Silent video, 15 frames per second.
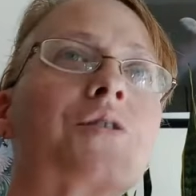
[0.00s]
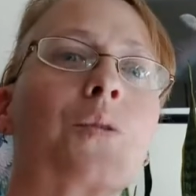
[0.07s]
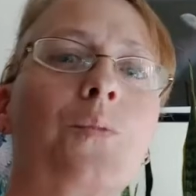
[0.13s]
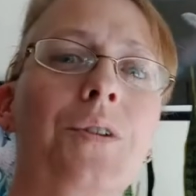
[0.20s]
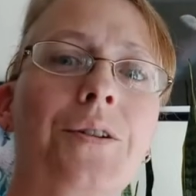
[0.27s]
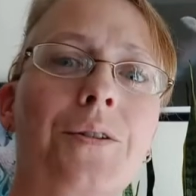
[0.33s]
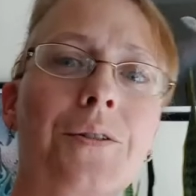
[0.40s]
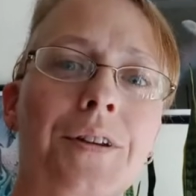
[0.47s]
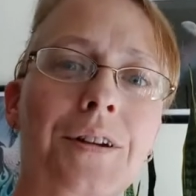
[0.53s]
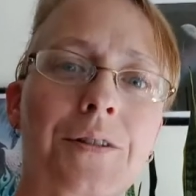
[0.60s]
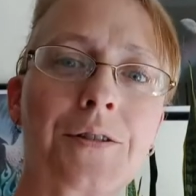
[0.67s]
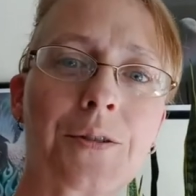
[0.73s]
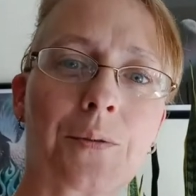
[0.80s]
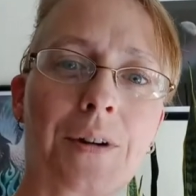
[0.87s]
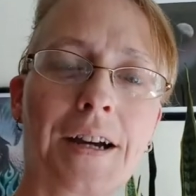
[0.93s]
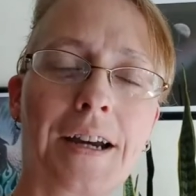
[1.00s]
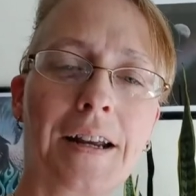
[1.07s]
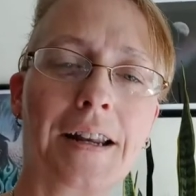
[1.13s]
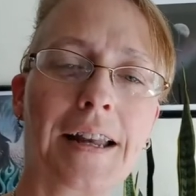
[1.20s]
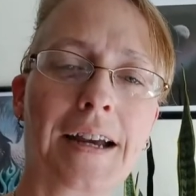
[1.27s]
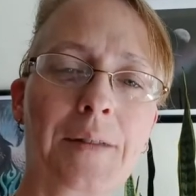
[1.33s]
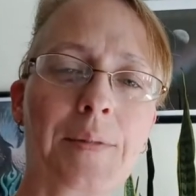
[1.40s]
a will, there's a way.
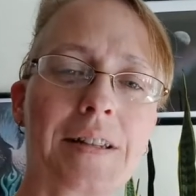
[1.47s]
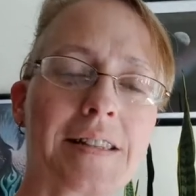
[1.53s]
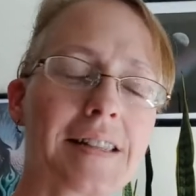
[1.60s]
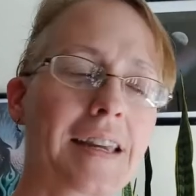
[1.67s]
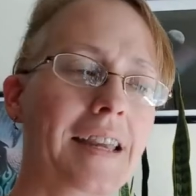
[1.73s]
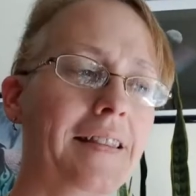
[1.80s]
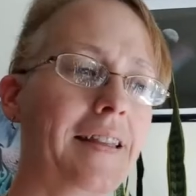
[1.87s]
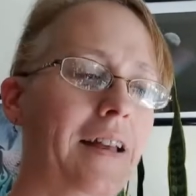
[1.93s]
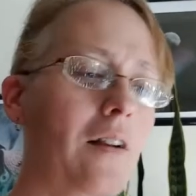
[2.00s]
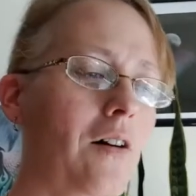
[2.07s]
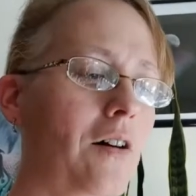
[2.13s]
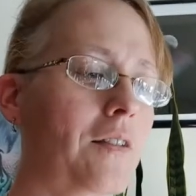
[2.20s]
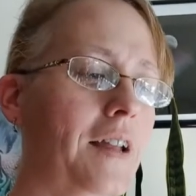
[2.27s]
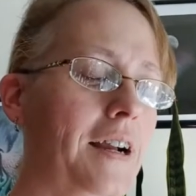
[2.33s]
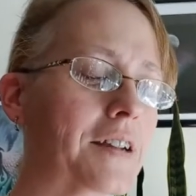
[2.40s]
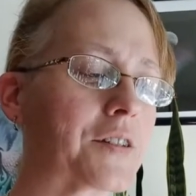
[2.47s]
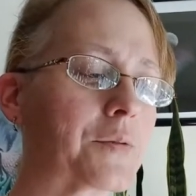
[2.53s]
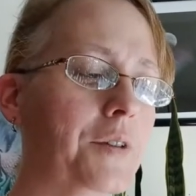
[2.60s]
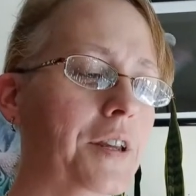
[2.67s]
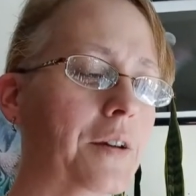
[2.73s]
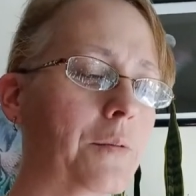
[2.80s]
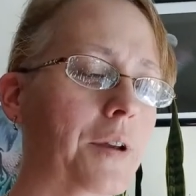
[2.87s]
And I'd been saying that all last
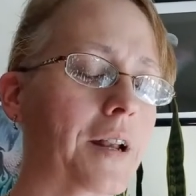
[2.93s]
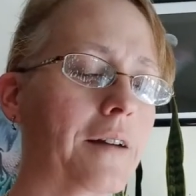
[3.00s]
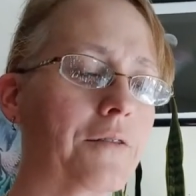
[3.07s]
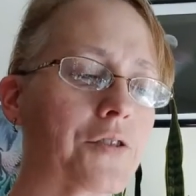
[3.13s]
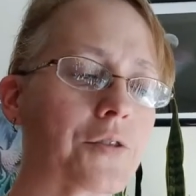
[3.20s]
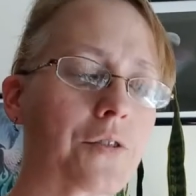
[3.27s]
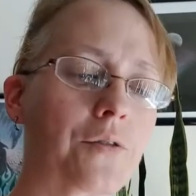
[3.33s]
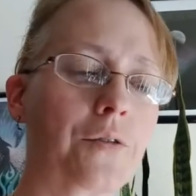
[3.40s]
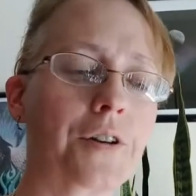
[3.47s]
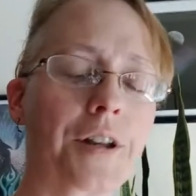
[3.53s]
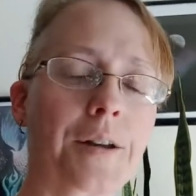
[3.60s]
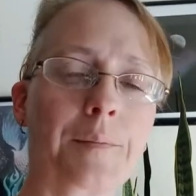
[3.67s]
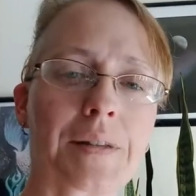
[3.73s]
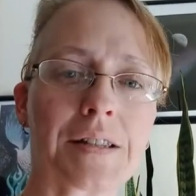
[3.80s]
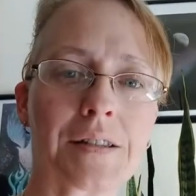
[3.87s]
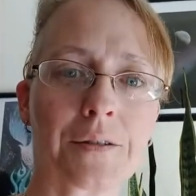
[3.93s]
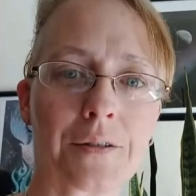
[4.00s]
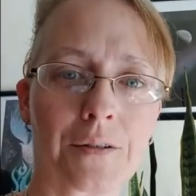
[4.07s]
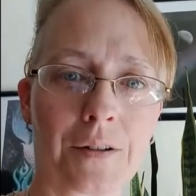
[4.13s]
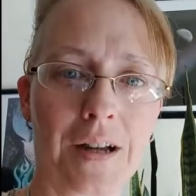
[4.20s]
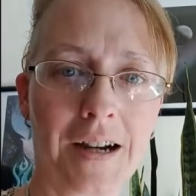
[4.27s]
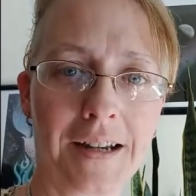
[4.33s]
week when I was recording Miss
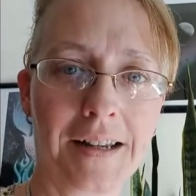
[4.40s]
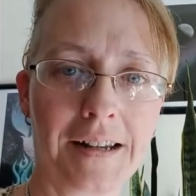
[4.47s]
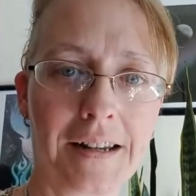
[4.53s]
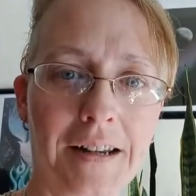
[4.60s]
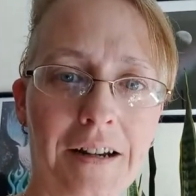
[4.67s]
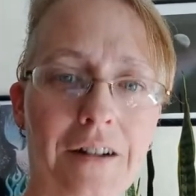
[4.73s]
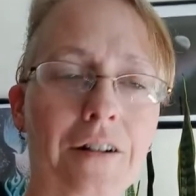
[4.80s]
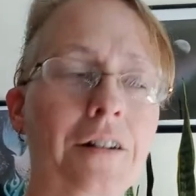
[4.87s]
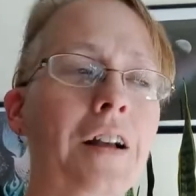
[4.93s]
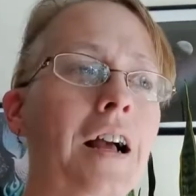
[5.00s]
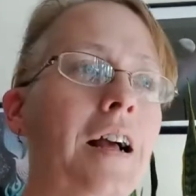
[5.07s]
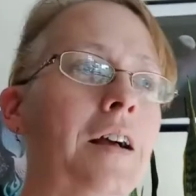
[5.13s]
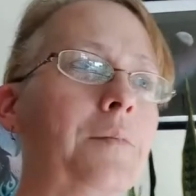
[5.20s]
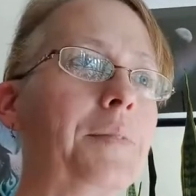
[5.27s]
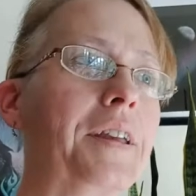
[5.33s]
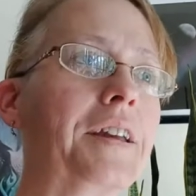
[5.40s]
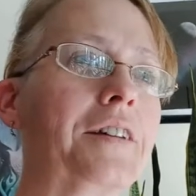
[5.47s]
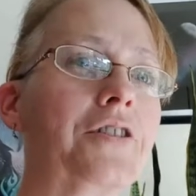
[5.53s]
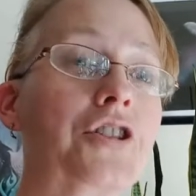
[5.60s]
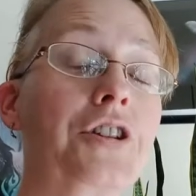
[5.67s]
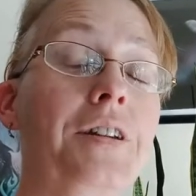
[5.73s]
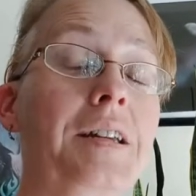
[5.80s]
Little Lion here
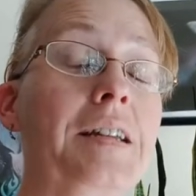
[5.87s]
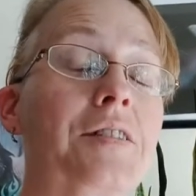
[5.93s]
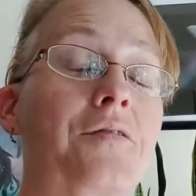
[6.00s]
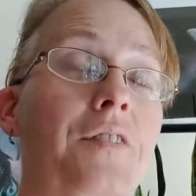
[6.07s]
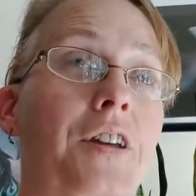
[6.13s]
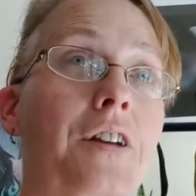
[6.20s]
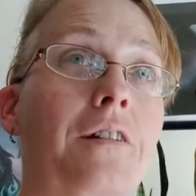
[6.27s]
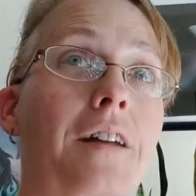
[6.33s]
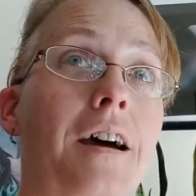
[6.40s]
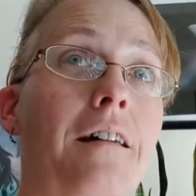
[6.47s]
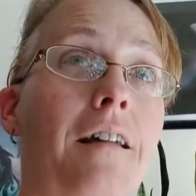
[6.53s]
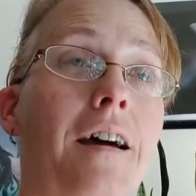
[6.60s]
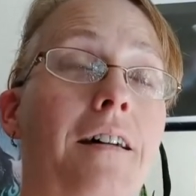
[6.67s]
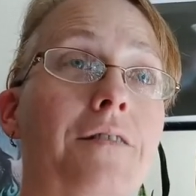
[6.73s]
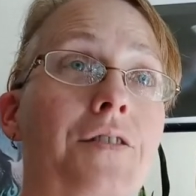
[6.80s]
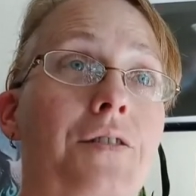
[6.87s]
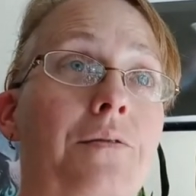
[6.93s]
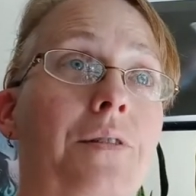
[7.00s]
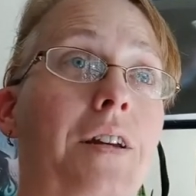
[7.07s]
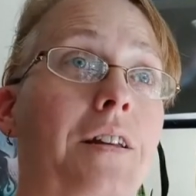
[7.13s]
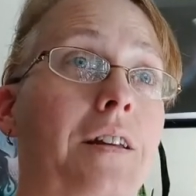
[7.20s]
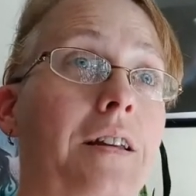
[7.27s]
because she has figured out how to
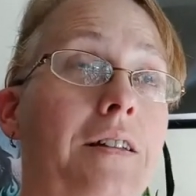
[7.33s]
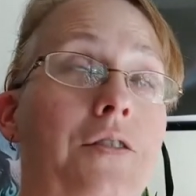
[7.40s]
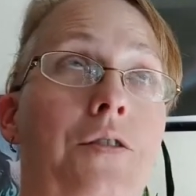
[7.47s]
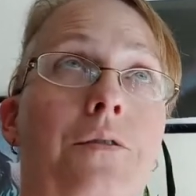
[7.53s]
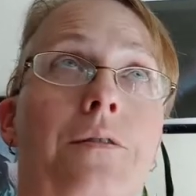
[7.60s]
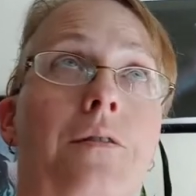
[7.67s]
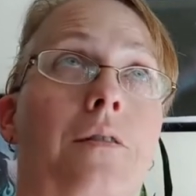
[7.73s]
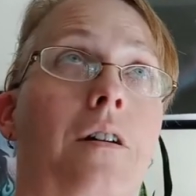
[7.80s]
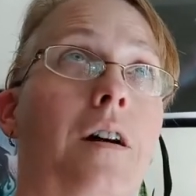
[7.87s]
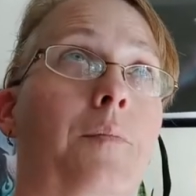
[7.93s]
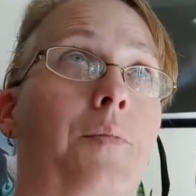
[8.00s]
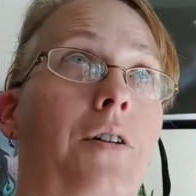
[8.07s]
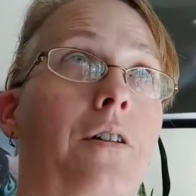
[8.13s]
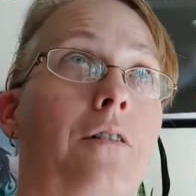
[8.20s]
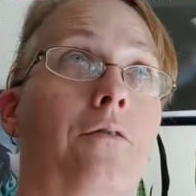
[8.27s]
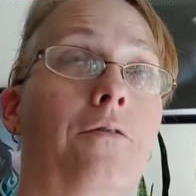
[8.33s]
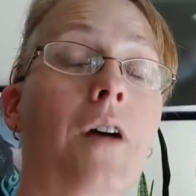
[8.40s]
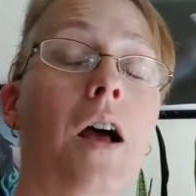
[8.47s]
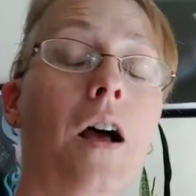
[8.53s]
get into the top of